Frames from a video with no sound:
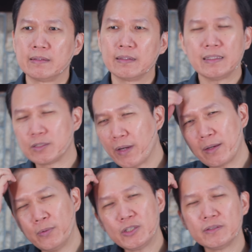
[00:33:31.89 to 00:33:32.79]
That is why
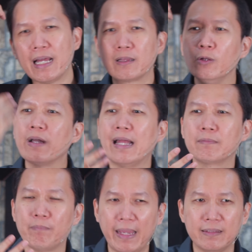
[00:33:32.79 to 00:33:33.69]
we should not look at
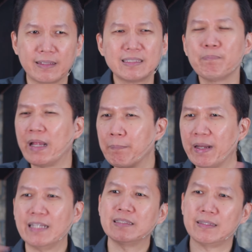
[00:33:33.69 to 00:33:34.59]
men. Kasi
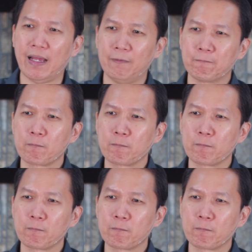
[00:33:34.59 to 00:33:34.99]
pare-pares na ta.